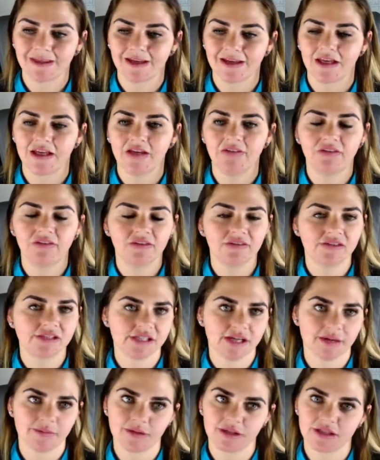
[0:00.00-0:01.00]
even if it's a
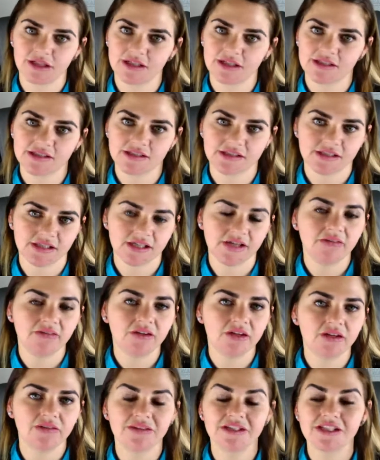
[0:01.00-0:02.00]
couple of days. Even
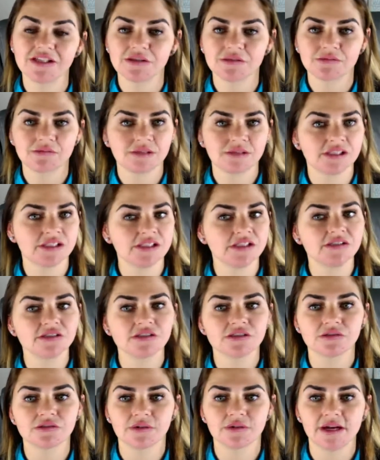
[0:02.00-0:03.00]
if this year
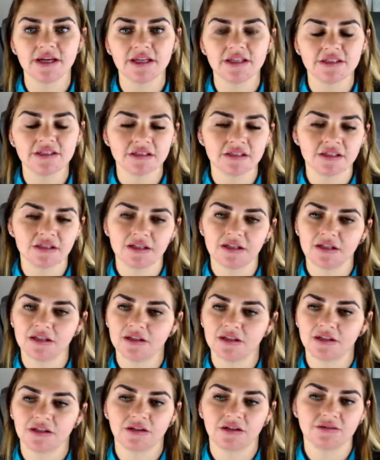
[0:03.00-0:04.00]
is great,
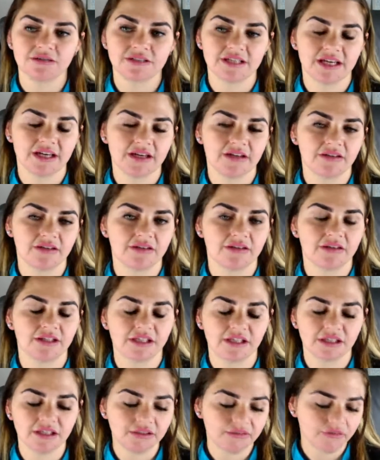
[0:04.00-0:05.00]
you know, take
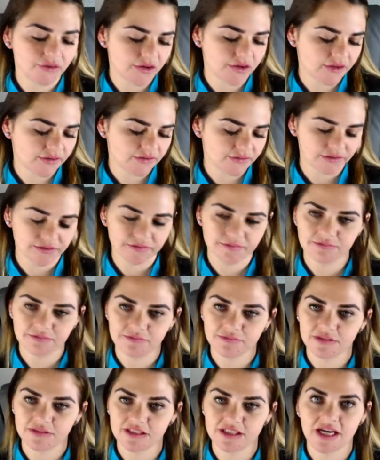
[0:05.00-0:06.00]
the eve off,
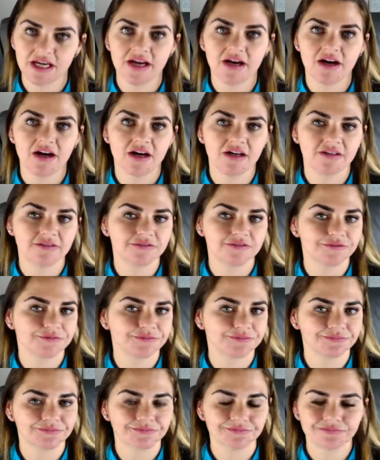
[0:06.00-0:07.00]
the day off,
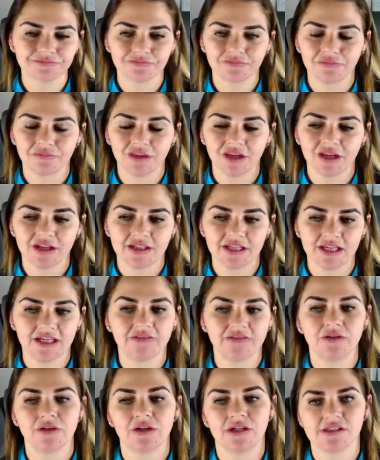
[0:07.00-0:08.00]
take a
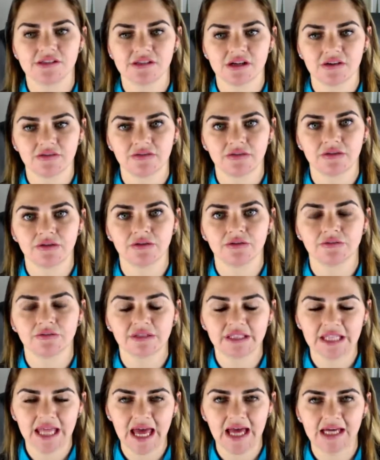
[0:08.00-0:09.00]
few days off.
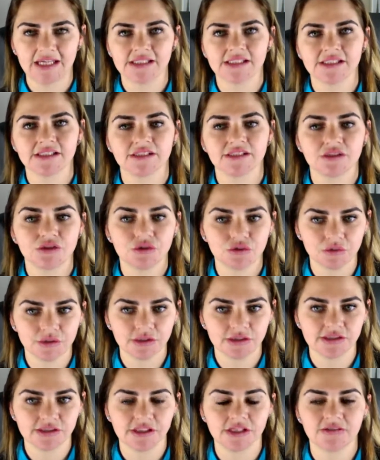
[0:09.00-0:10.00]
Relax, enjoy
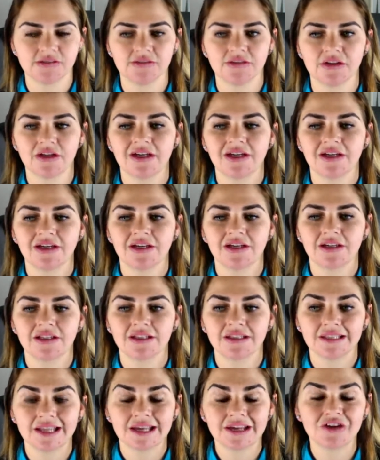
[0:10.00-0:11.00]
yourself.
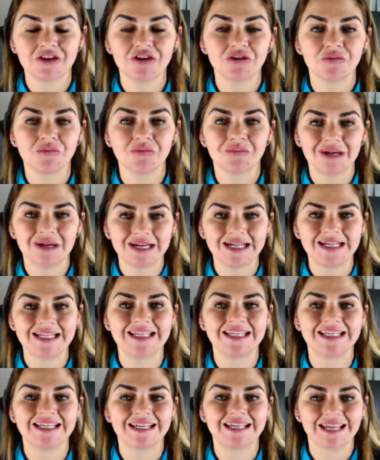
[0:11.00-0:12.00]
Let your
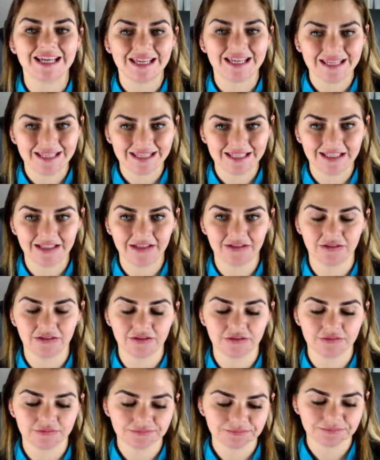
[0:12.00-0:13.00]
body
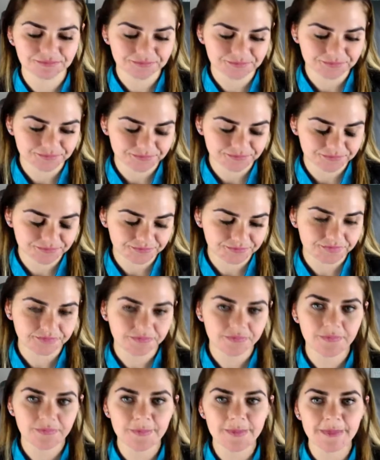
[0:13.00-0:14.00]
heal.
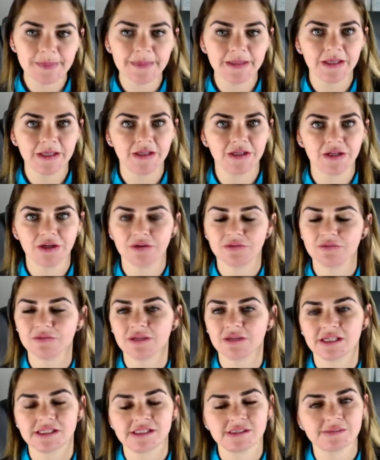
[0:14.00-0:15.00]
you know,
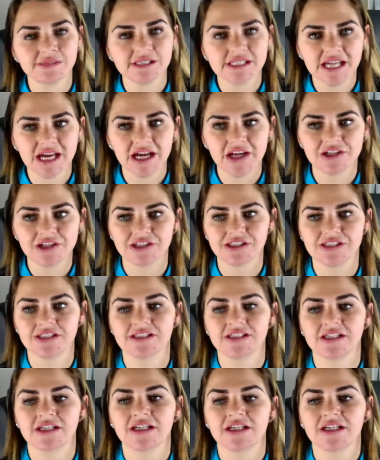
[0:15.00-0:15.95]
get some massages.